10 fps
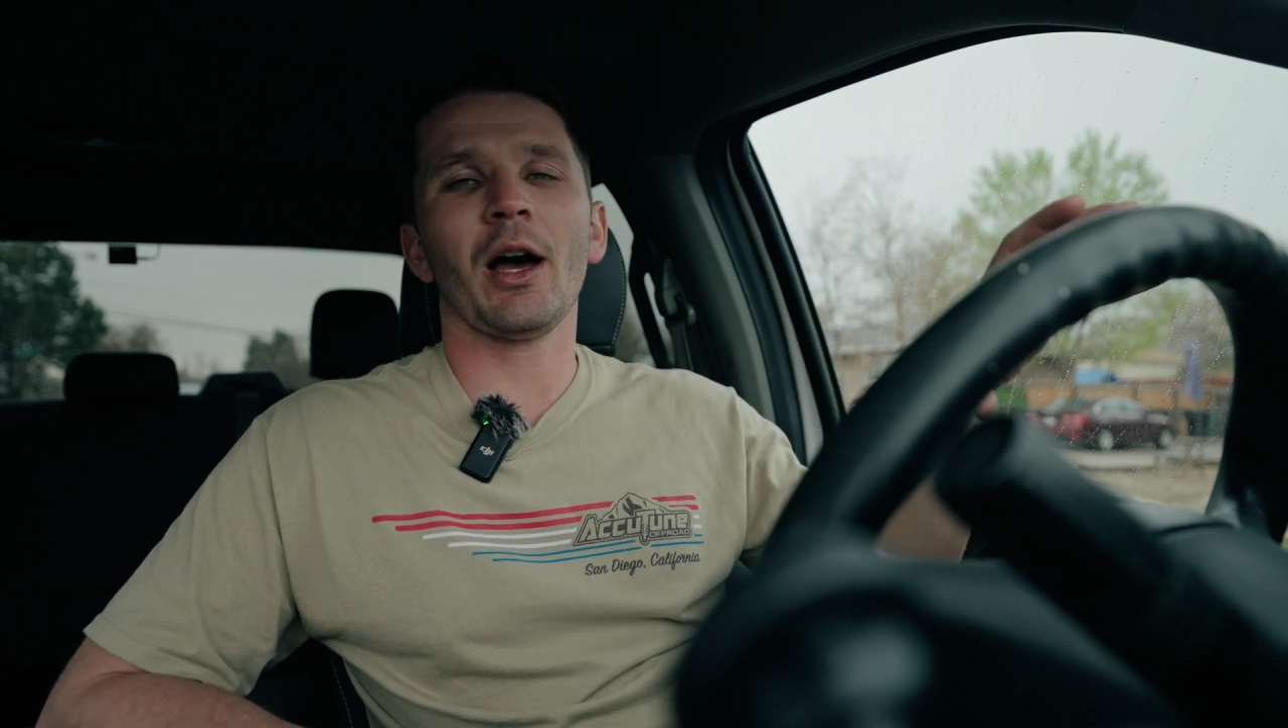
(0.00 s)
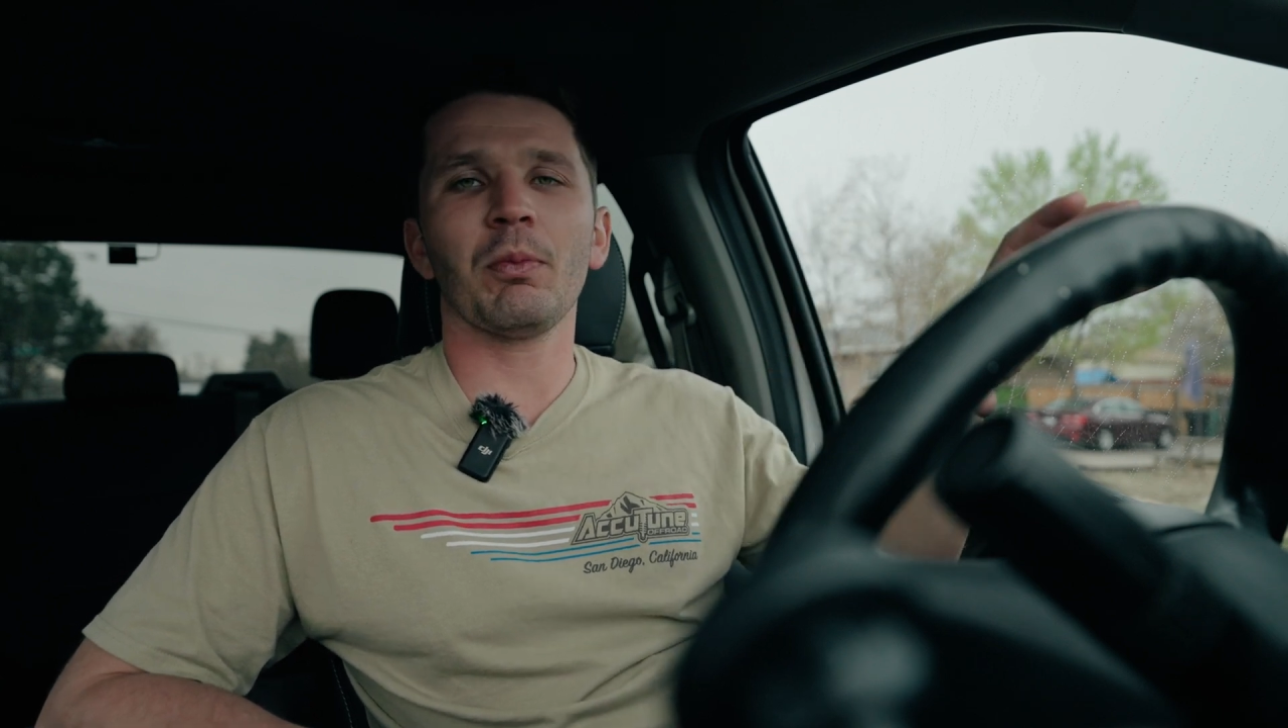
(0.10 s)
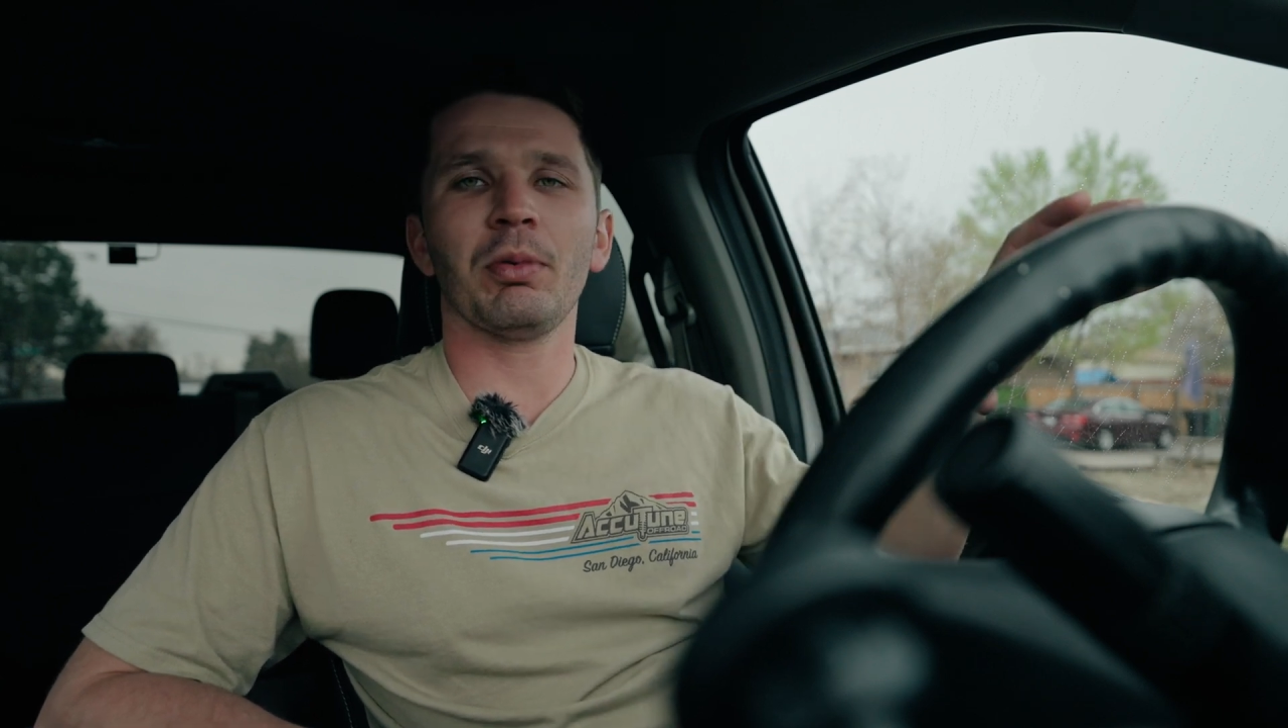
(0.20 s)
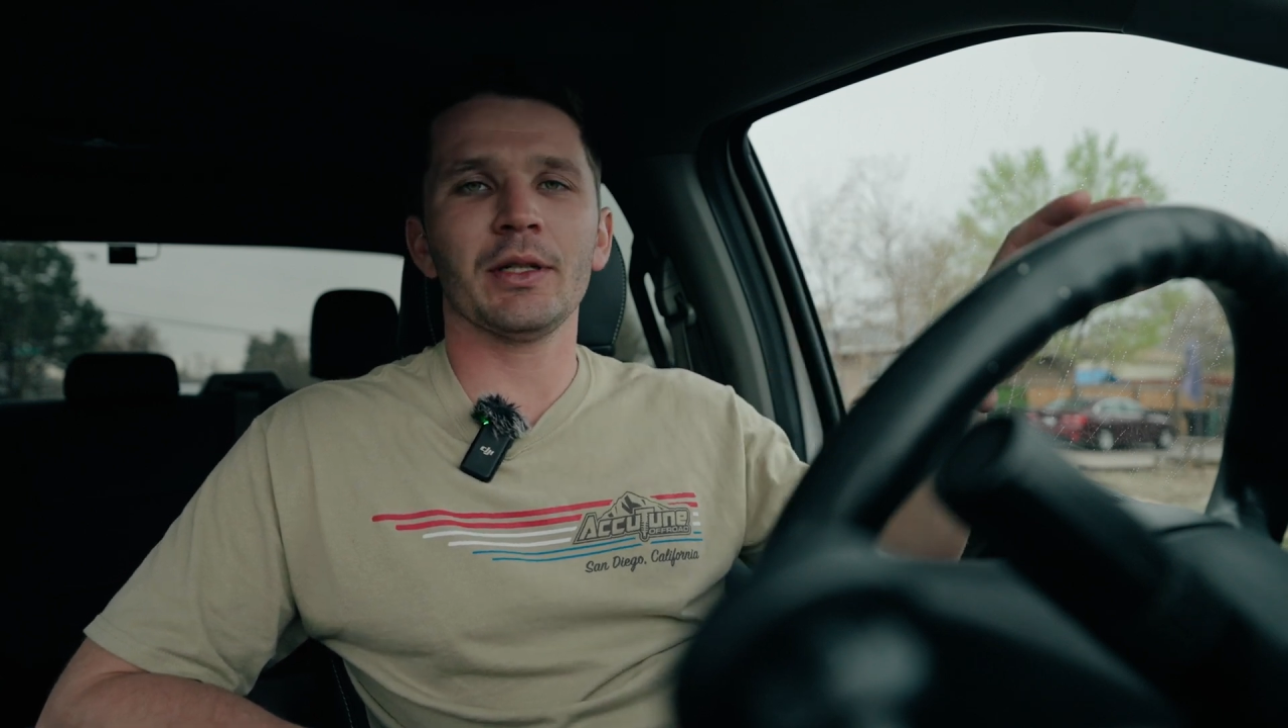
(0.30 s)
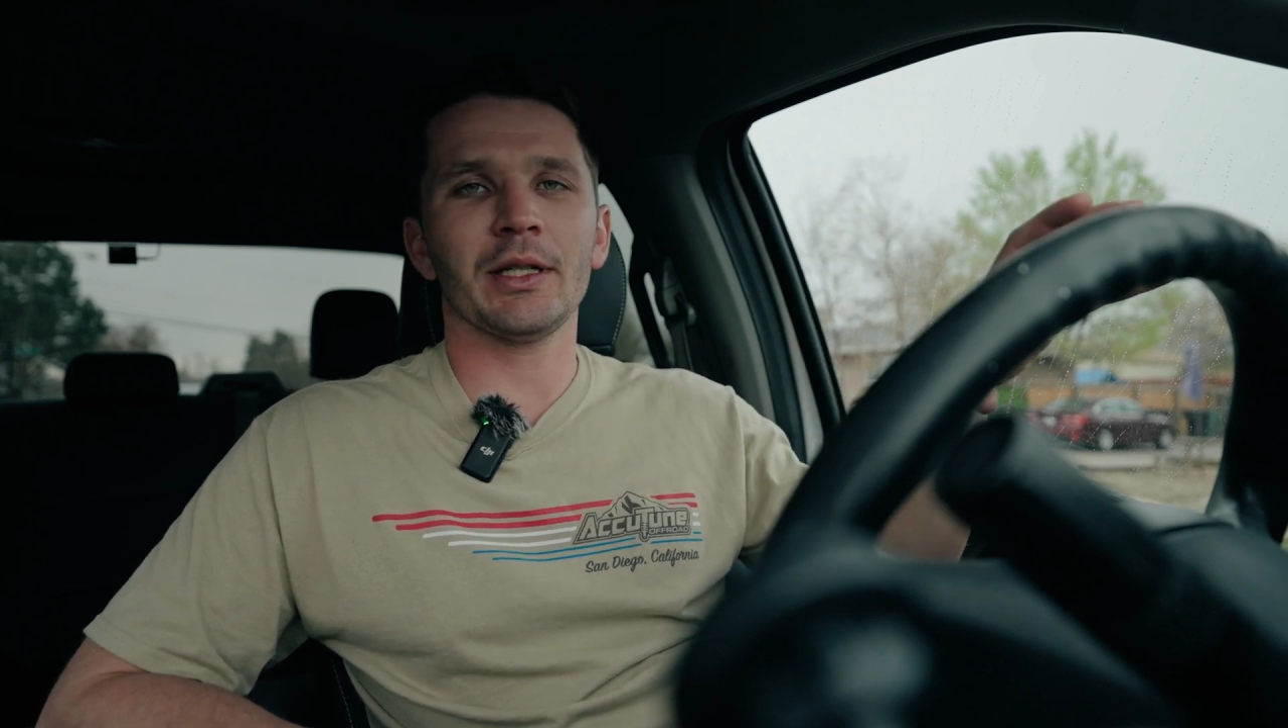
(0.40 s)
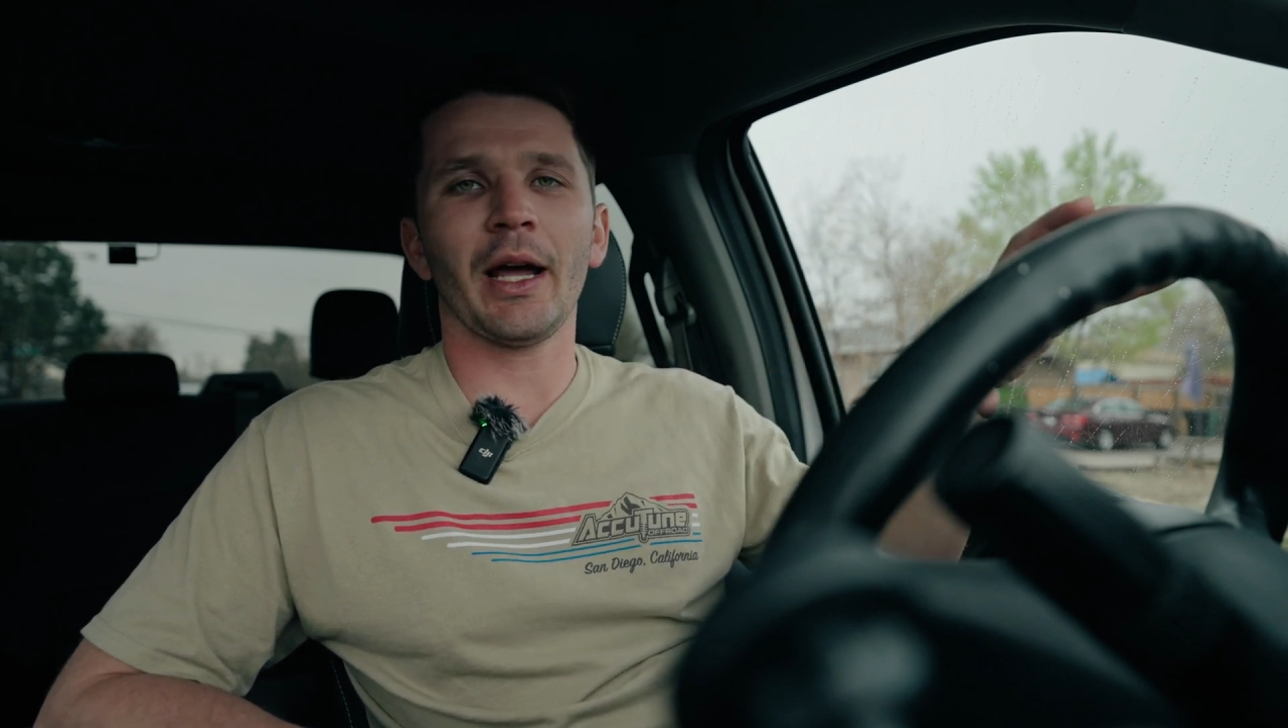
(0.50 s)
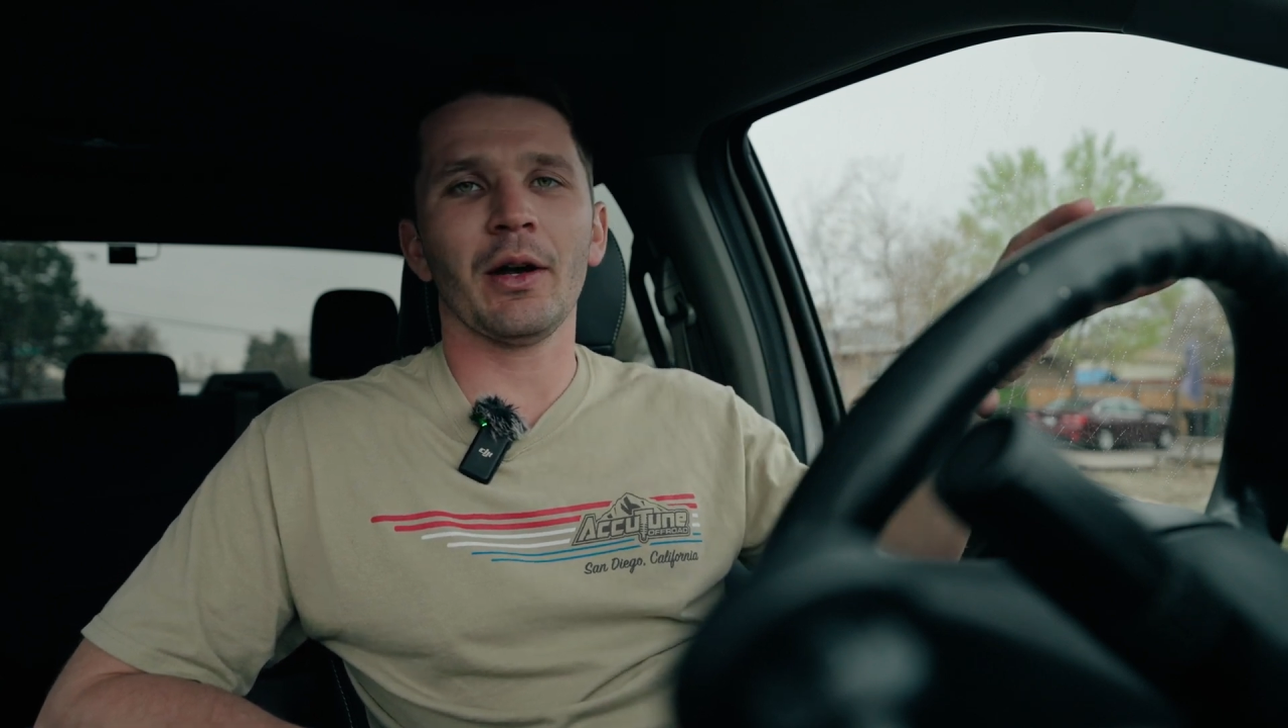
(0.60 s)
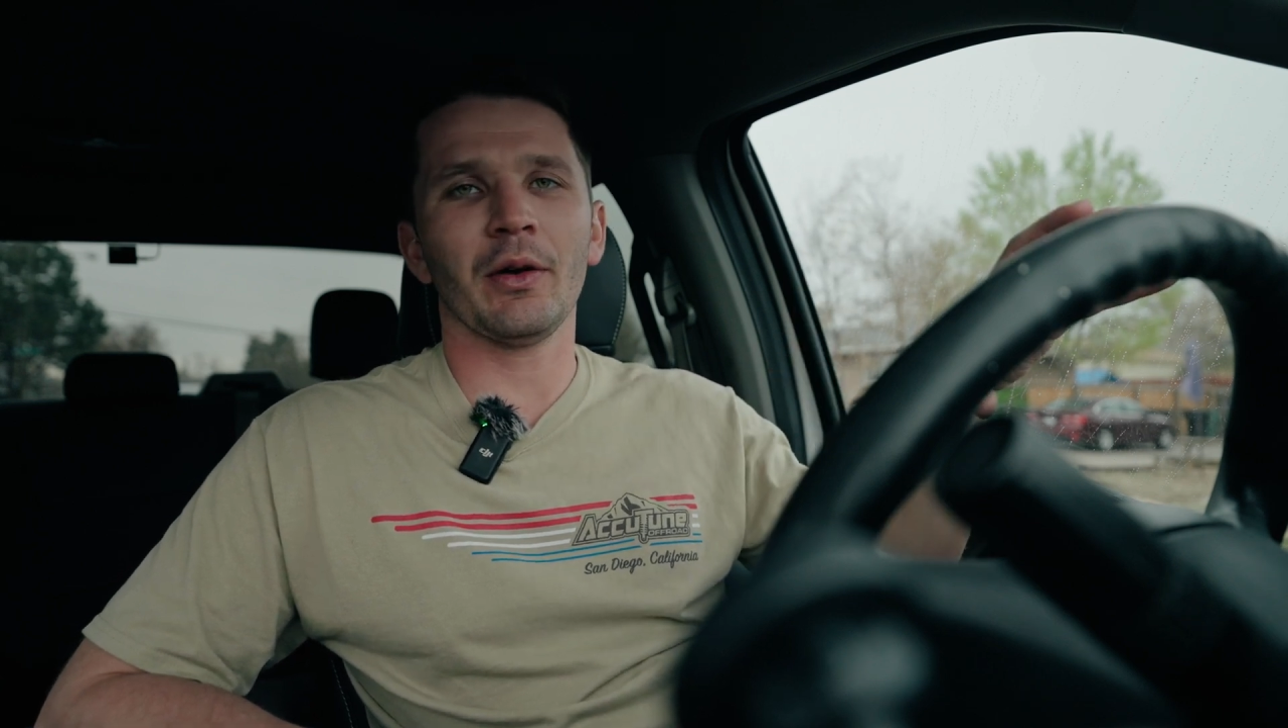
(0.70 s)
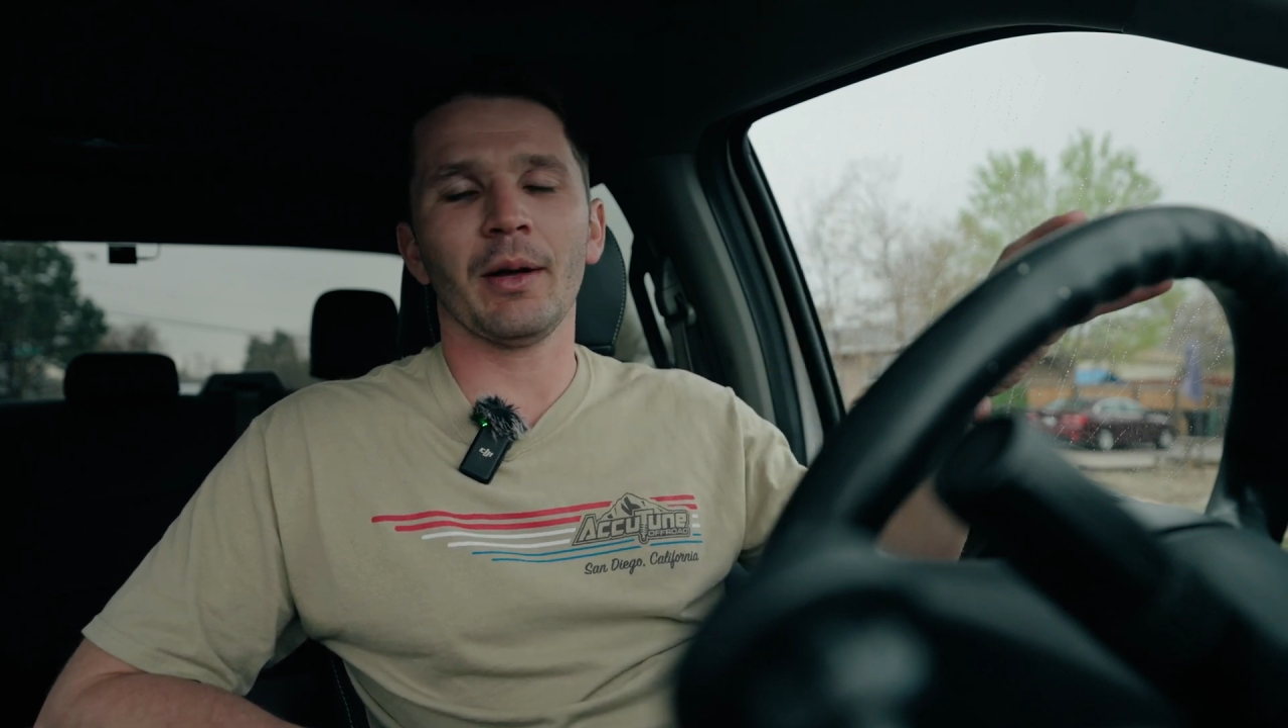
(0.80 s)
output dyno